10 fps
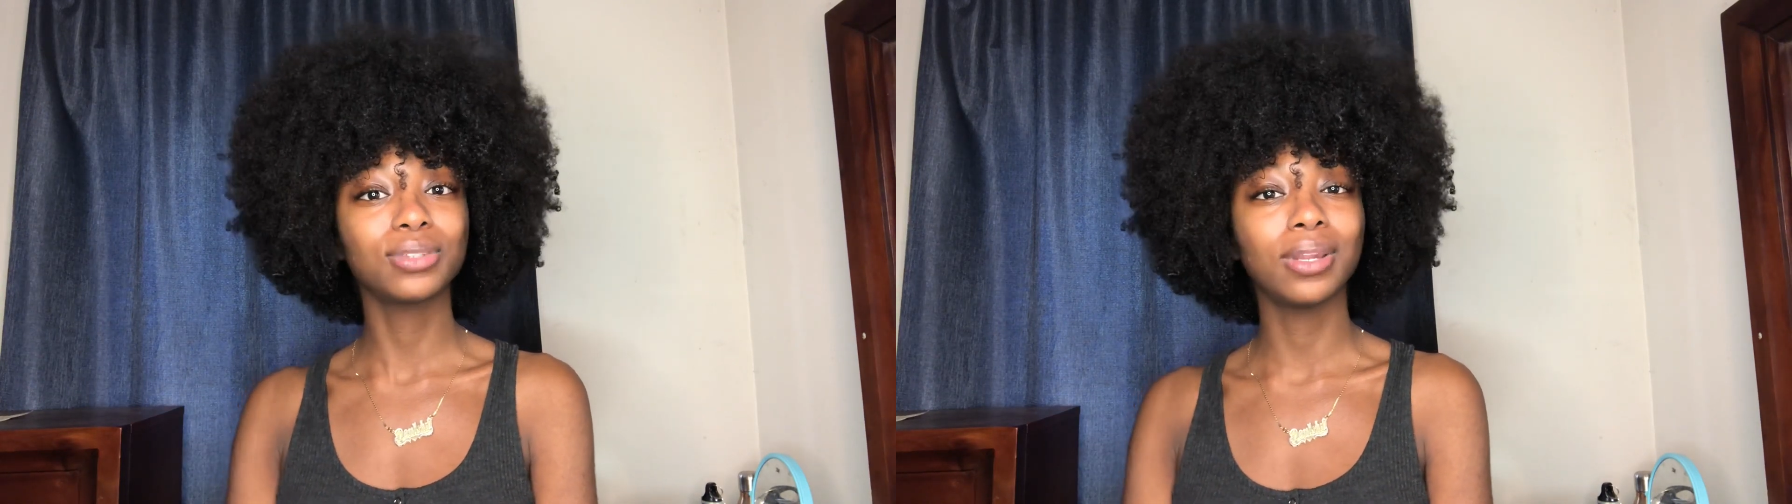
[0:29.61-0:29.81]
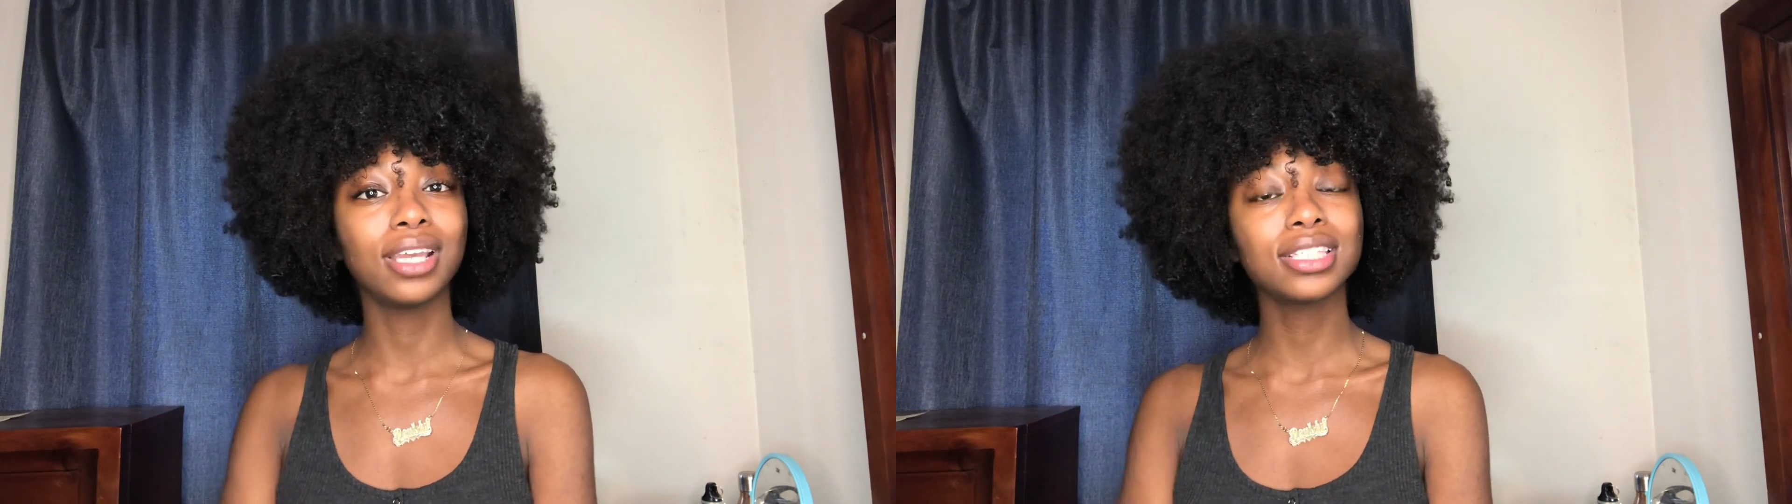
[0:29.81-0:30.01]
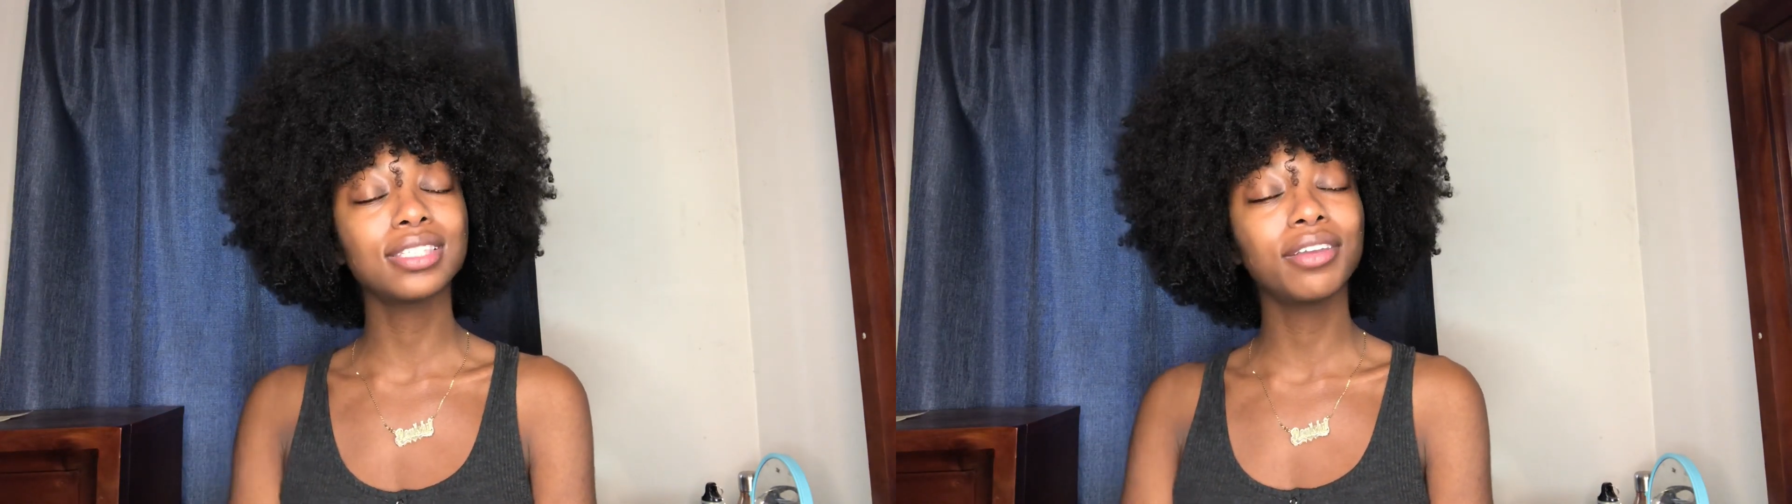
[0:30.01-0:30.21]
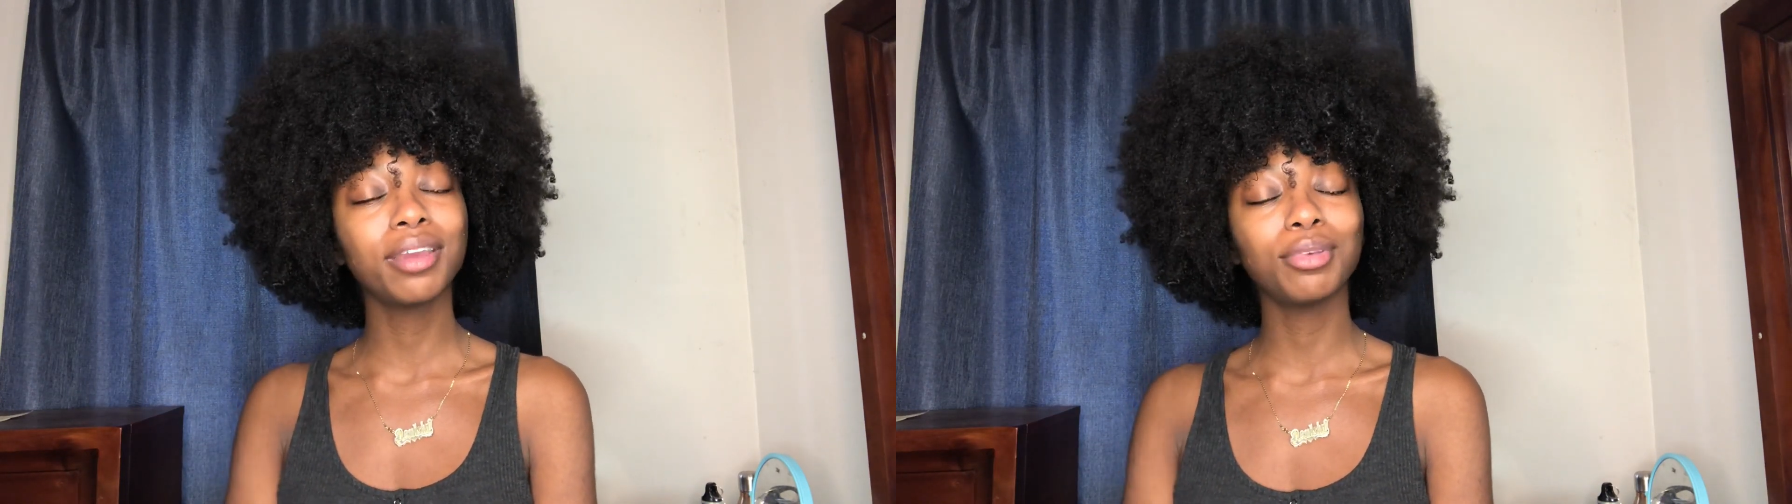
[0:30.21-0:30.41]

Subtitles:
on Instagram.